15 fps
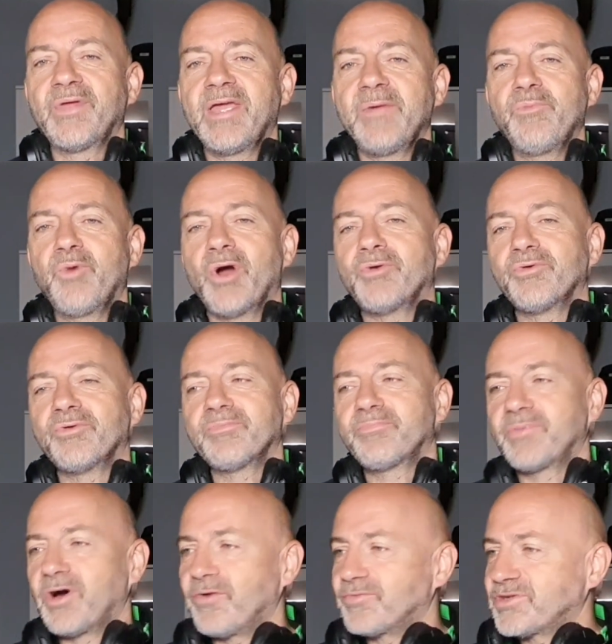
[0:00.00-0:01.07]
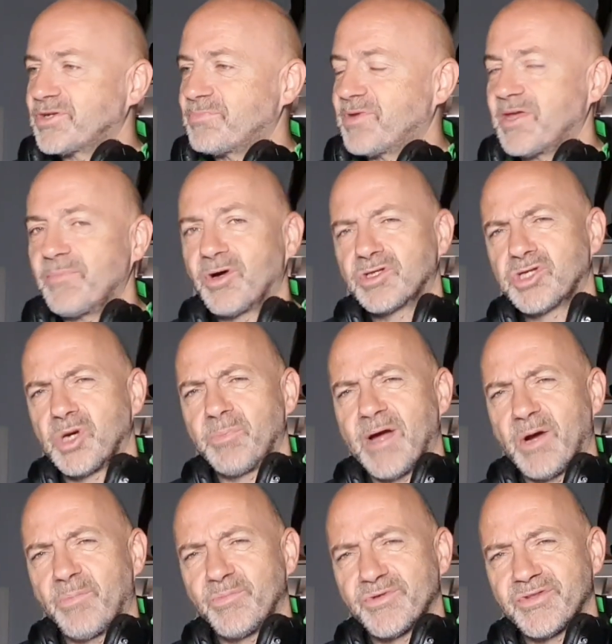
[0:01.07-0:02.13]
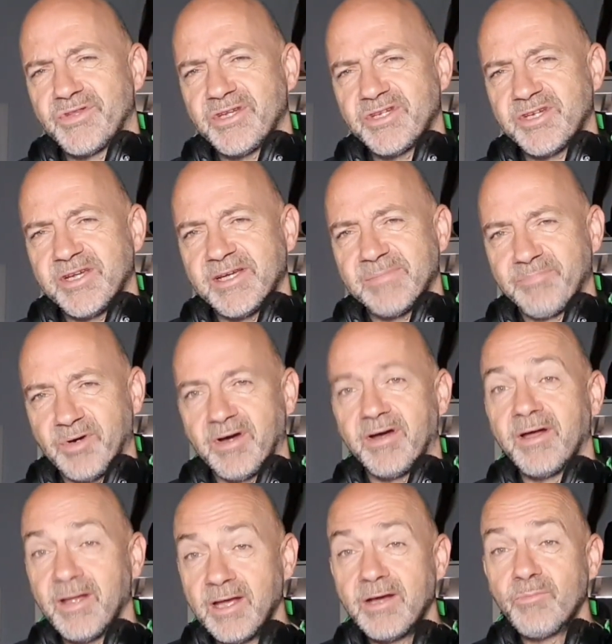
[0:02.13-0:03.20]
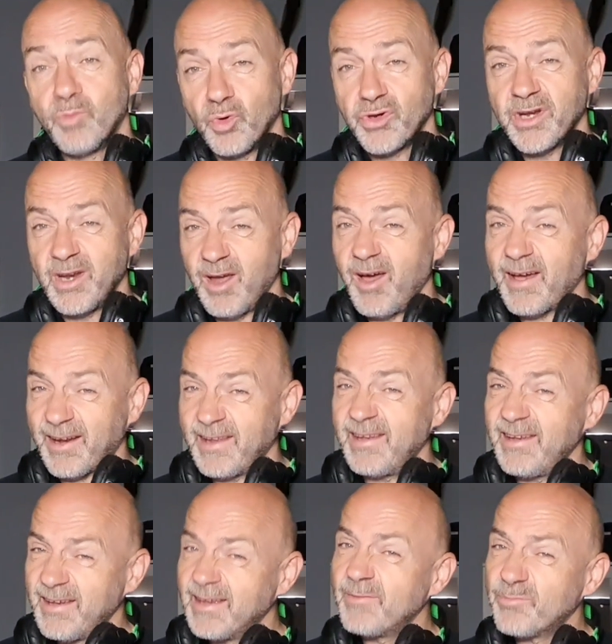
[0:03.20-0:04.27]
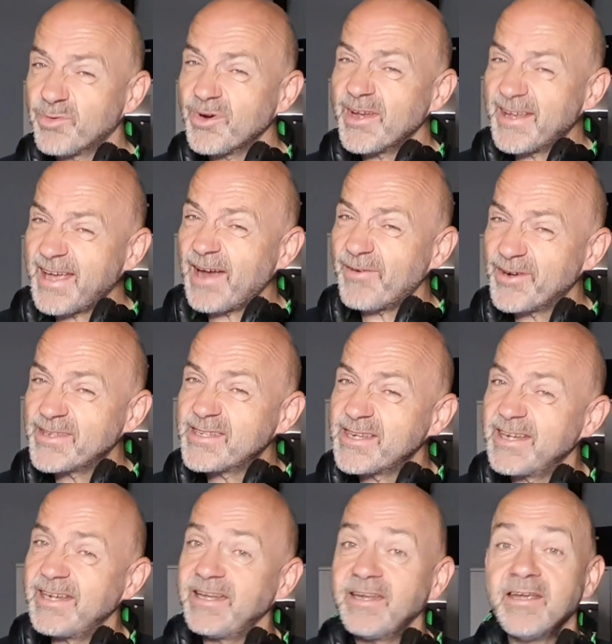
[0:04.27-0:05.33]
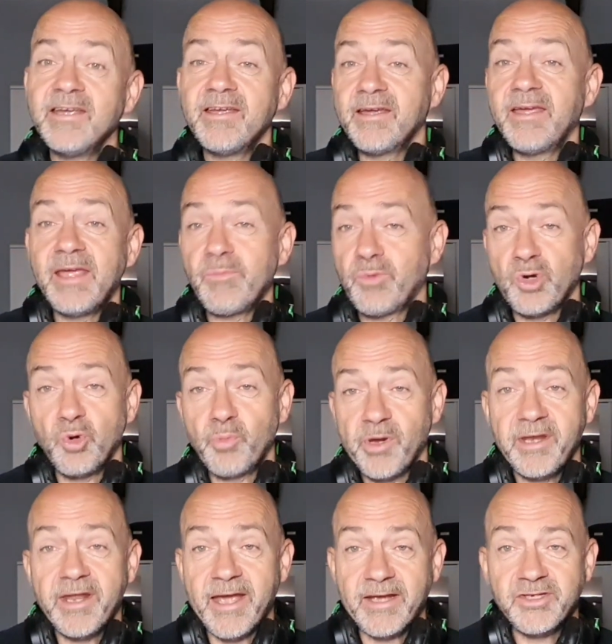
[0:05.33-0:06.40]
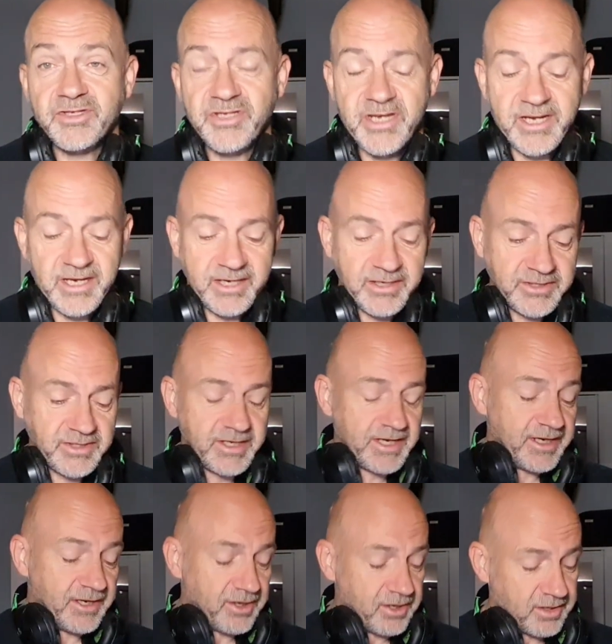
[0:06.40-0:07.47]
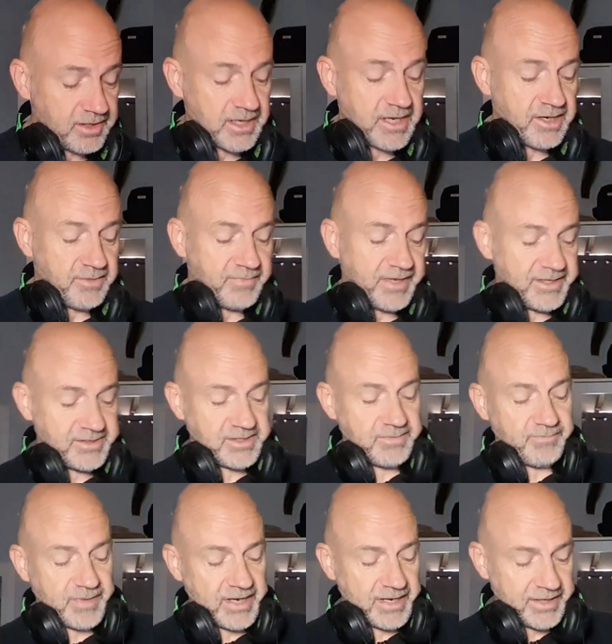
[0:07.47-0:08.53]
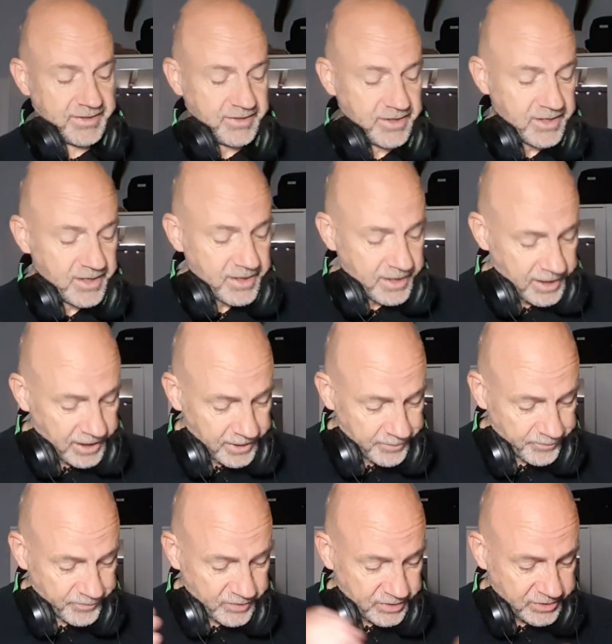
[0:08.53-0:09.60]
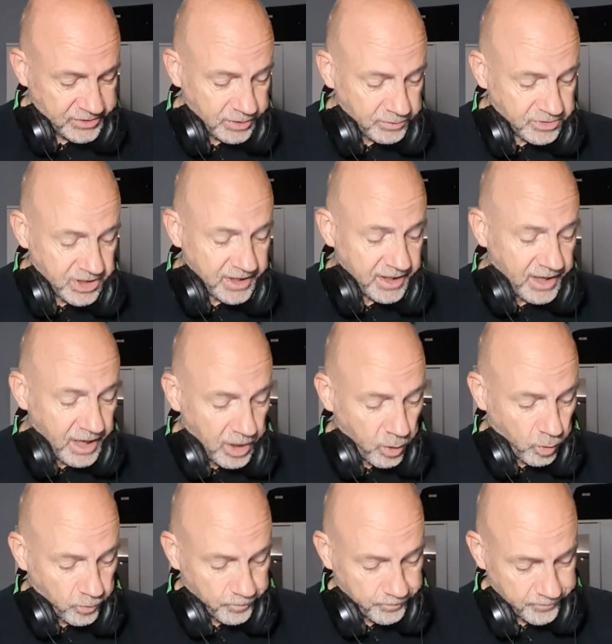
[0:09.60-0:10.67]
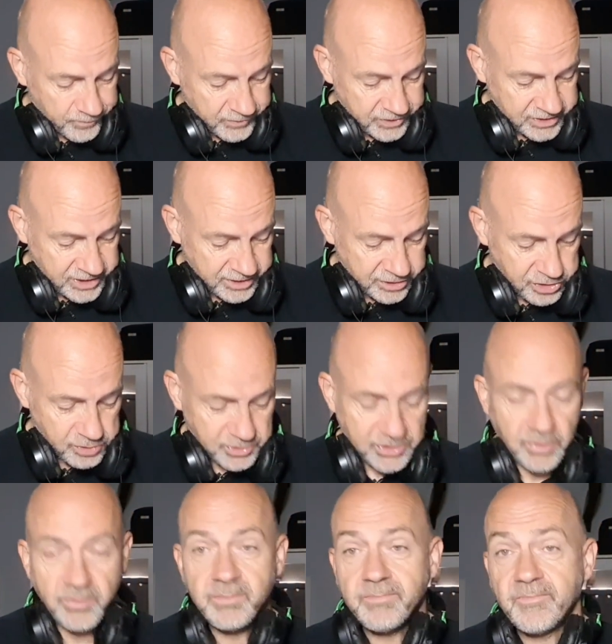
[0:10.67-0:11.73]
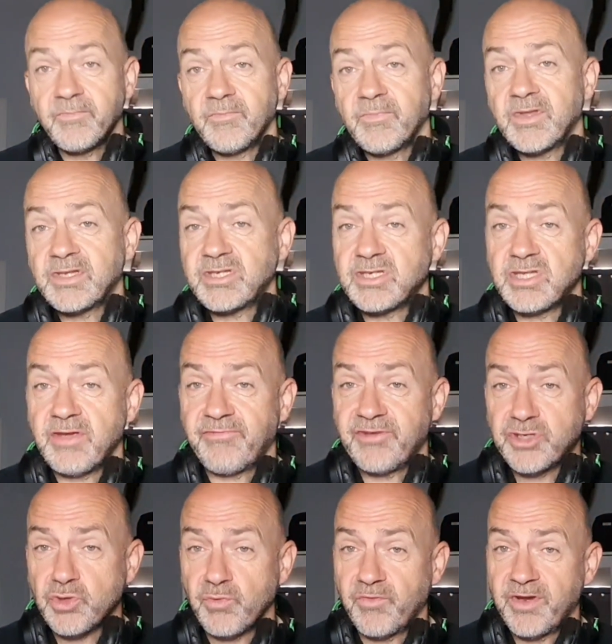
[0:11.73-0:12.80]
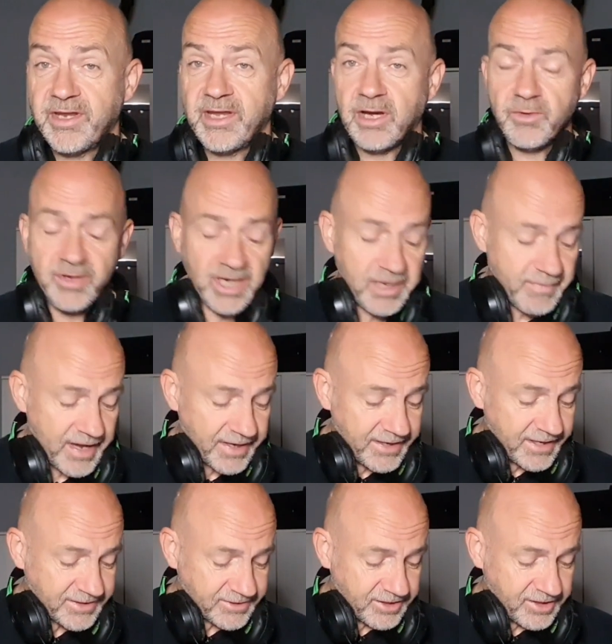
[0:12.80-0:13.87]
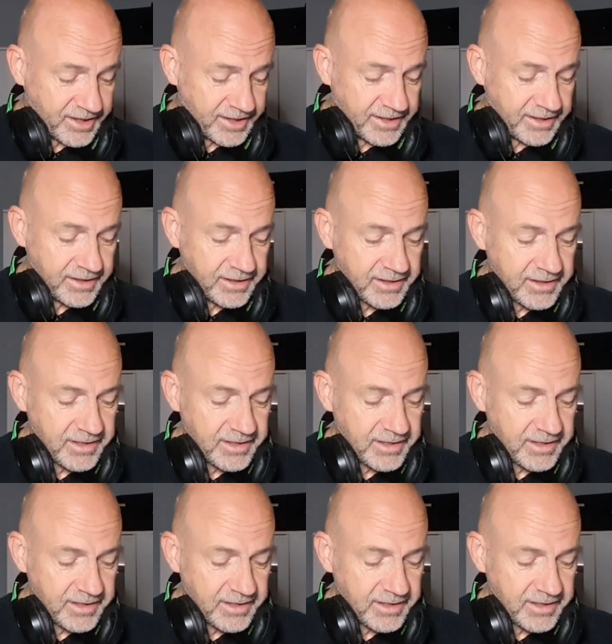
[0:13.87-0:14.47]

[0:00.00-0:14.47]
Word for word: it won't obviously be my top albums of this year, but more than likely, pretty guaranteed, it will be next year because they are an amazing band. Um, so Dig a Hole, like I said, the new song. This is the official video, came out yesterday.